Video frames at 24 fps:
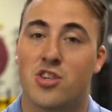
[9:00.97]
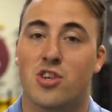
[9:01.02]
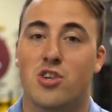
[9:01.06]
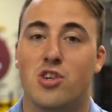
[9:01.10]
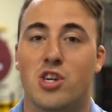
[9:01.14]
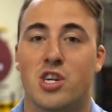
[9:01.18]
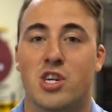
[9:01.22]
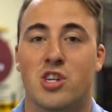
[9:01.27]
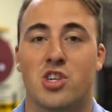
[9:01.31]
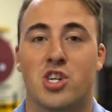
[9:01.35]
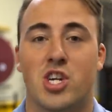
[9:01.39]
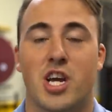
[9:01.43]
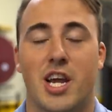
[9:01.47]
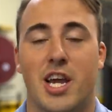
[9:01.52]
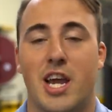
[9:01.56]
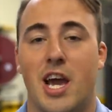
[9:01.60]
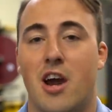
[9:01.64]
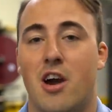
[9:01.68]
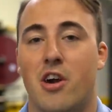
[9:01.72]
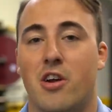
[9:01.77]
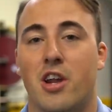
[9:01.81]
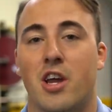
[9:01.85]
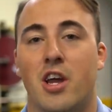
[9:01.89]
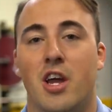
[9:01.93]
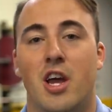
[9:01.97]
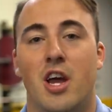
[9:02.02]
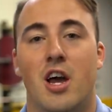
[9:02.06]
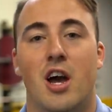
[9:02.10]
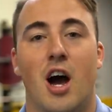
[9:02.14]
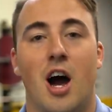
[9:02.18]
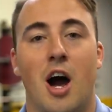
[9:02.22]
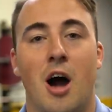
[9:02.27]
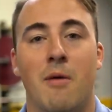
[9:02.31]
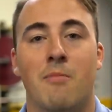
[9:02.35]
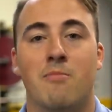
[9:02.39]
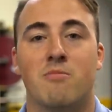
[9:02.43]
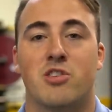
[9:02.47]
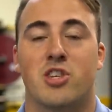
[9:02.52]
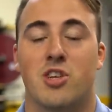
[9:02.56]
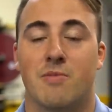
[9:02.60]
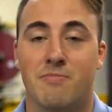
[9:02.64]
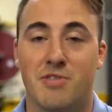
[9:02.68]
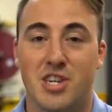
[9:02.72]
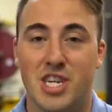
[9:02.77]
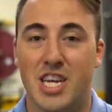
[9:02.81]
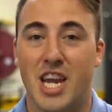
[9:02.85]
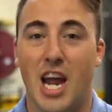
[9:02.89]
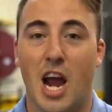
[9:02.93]
so you can check out some
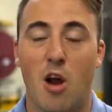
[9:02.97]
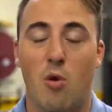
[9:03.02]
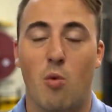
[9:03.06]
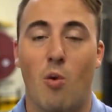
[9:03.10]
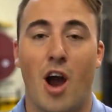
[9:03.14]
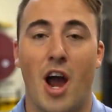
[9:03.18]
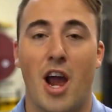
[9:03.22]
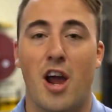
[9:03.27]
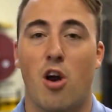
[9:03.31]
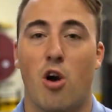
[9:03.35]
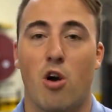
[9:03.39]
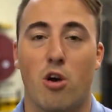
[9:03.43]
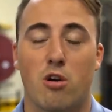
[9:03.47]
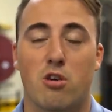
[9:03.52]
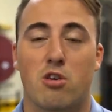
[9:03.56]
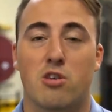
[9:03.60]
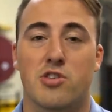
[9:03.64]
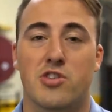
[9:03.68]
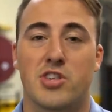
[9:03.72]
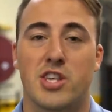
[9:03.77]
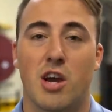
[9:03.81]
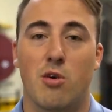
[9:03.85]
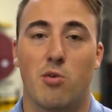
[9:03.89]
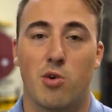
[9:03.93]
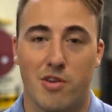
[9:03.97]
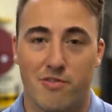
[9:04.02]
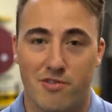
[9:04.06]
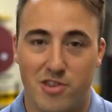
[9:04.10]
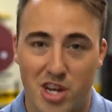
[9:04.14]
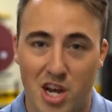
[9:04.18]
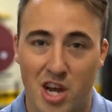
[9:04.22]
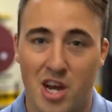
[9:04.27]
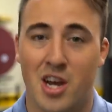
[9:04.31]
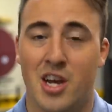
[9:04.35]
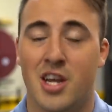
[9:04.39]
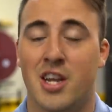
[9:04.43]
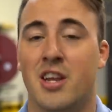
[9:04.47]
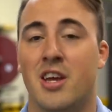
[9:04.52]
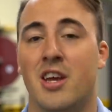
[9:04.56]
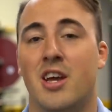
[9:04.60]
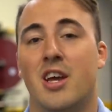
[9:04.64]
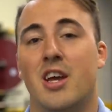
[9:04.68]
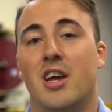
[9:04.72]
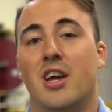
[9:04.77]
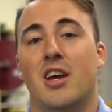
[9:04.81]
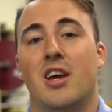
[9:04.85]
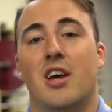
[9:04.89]
DIY articles that we've done.